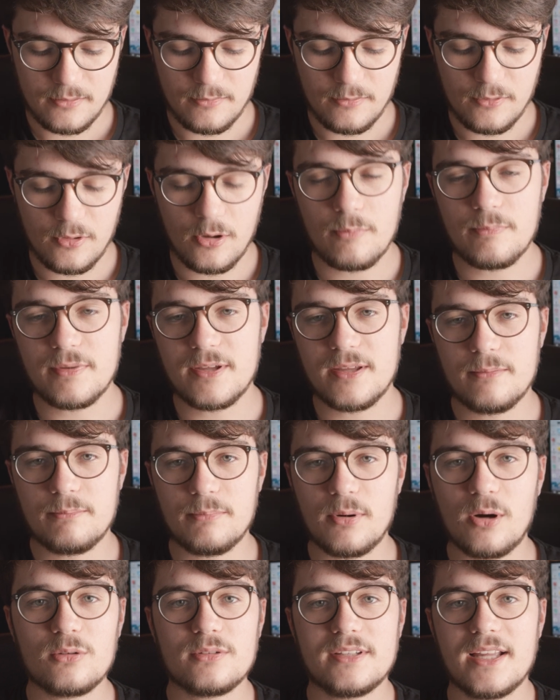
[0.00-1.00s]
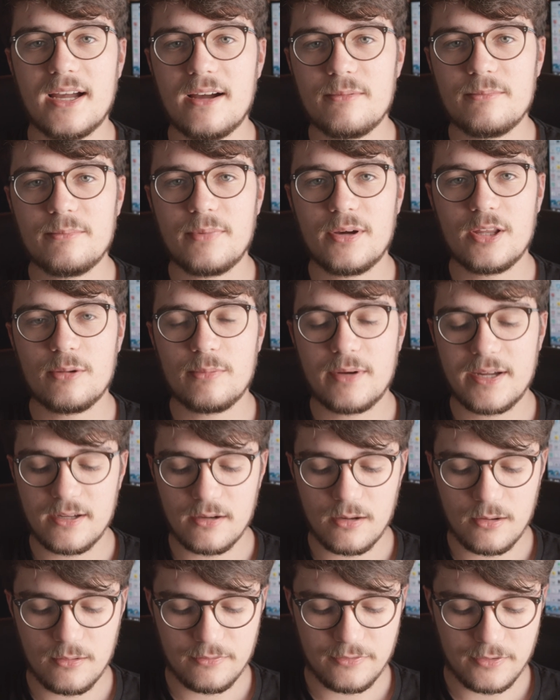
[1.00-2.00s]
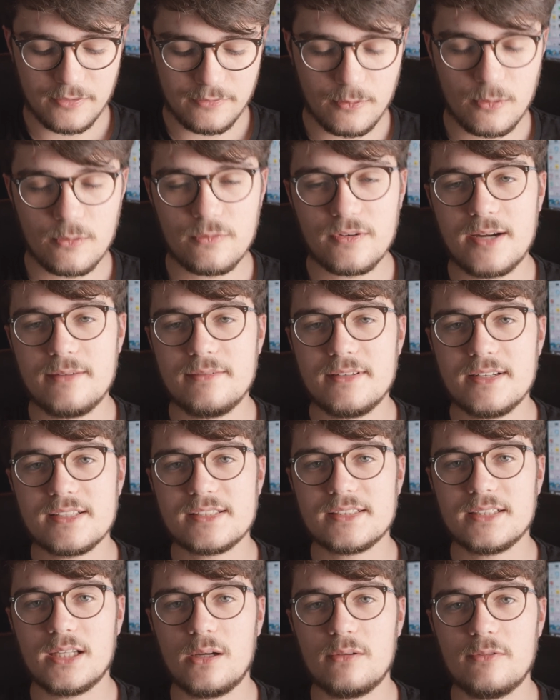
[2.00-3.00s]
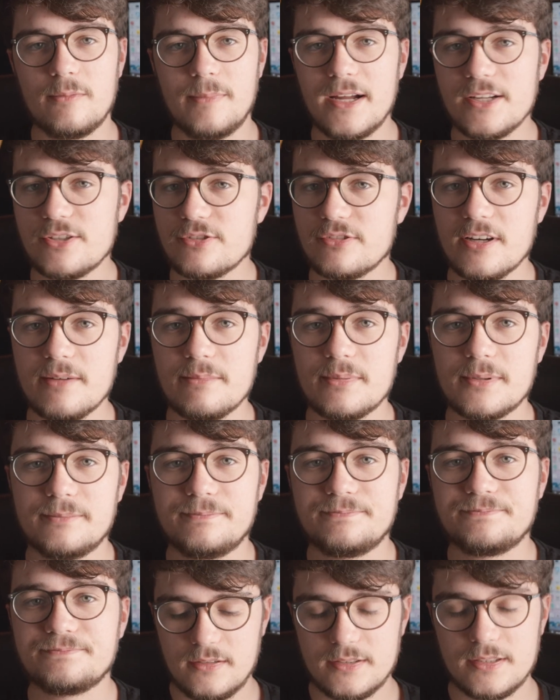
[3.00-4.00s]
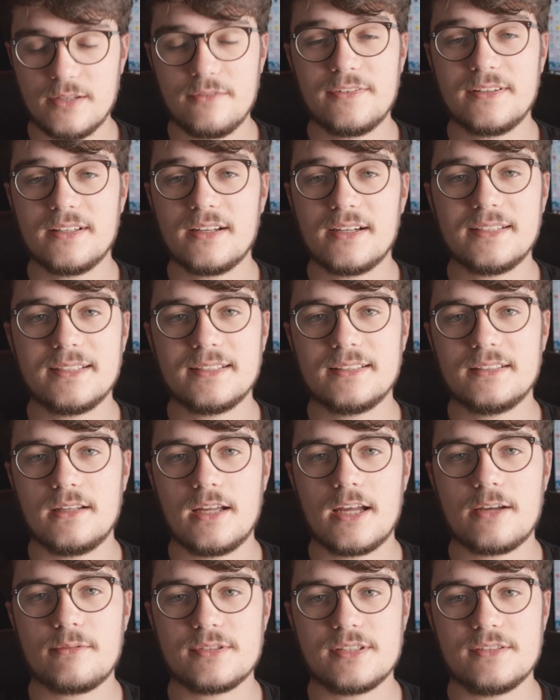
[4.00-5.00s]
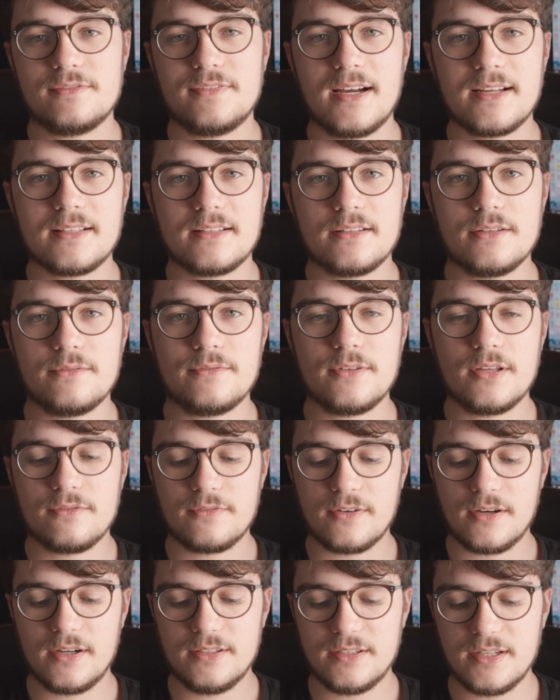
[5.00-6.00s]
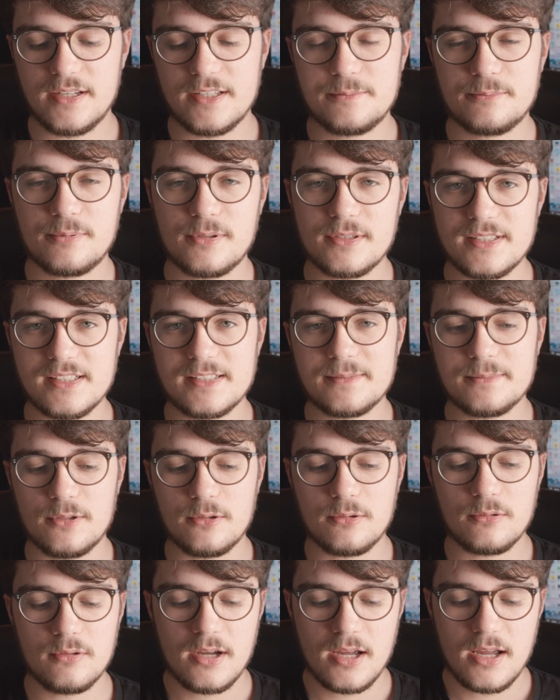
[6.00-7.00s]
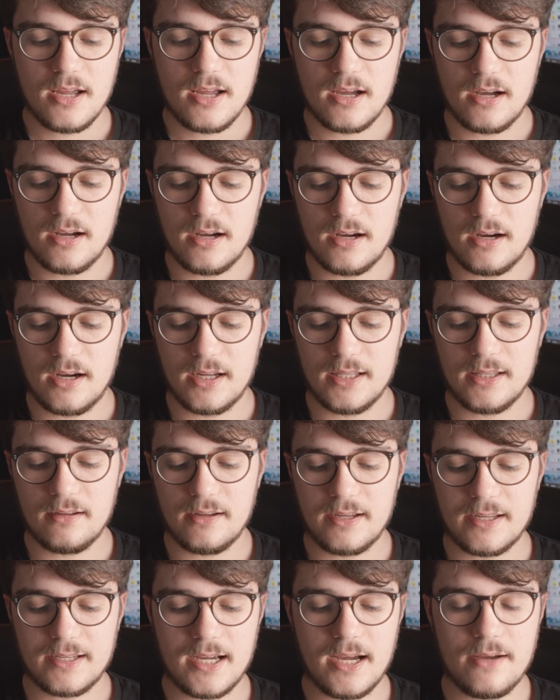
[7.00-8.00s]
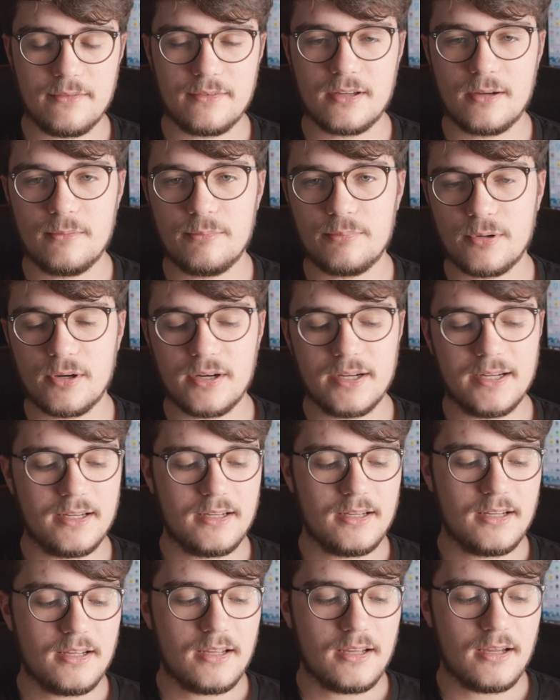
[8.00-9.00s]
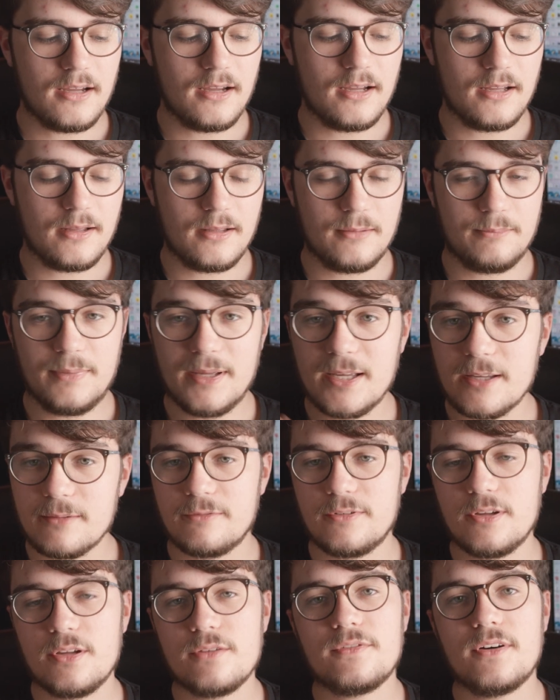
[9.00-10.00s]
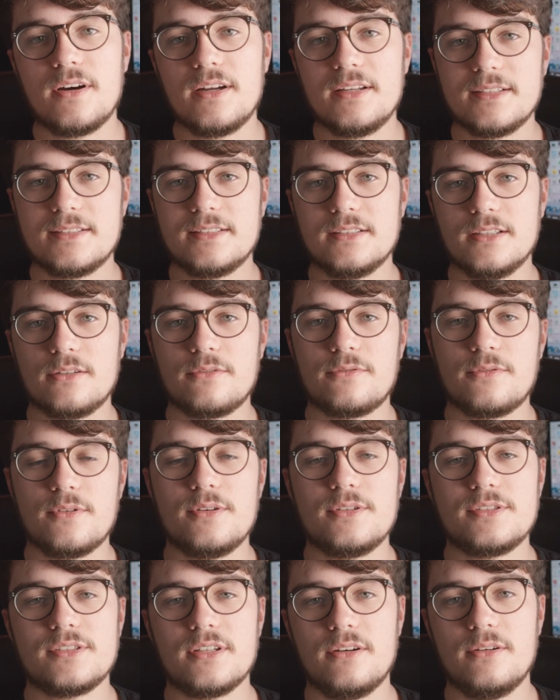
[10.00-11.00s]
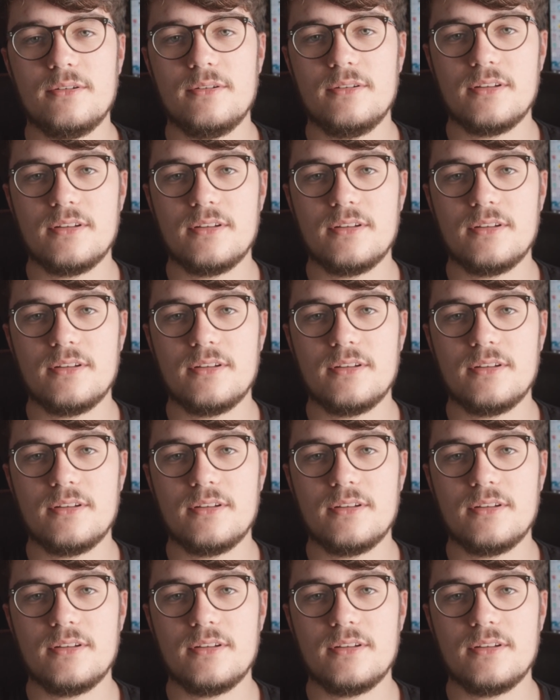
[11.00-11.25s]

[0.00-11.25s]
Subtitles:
not be bogged down by the weight of a full-frame DSLR with a battery grip. Something that I didn't like was the fact that the viewfinder is pretty small. I like having a bright, big viewfinder to look through, so